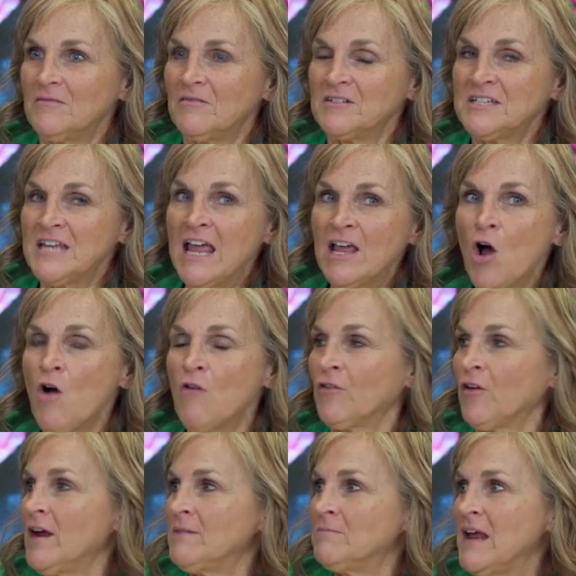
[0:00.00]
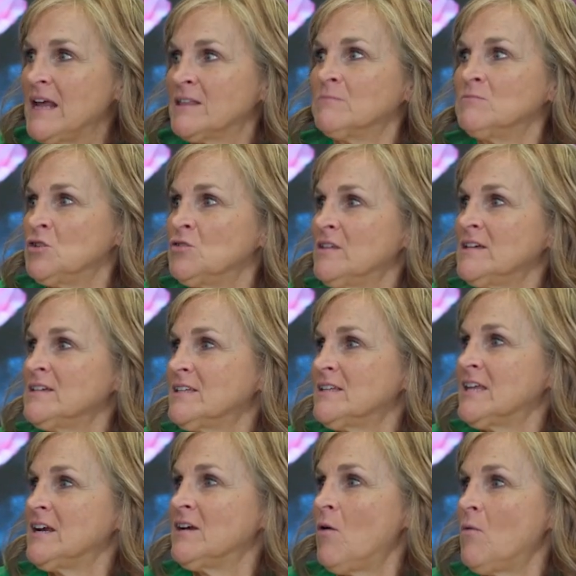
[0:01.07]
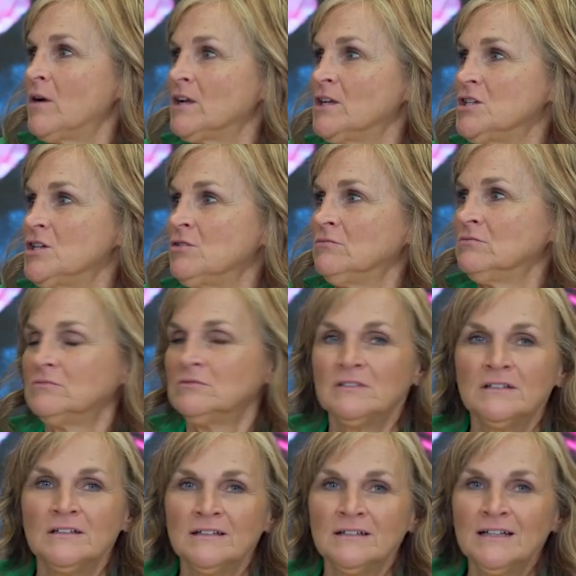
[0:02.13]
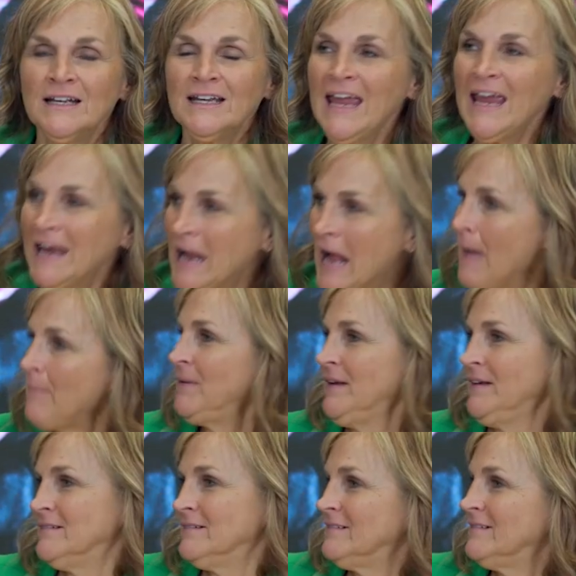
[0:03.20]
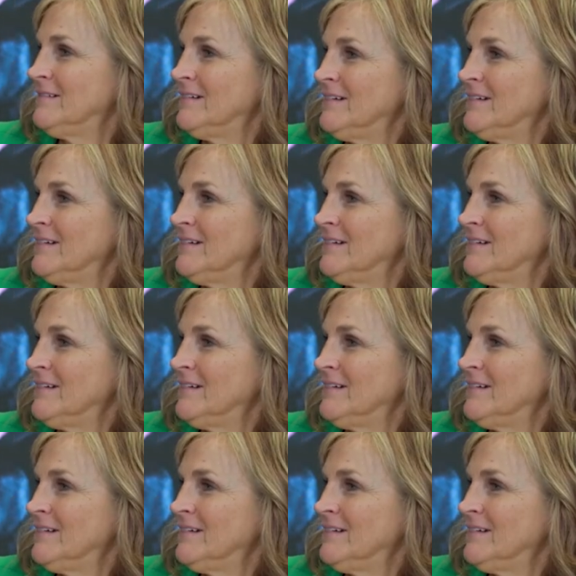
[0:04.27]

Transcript: take over and make them do things that they don't want to do. Can't happen. No.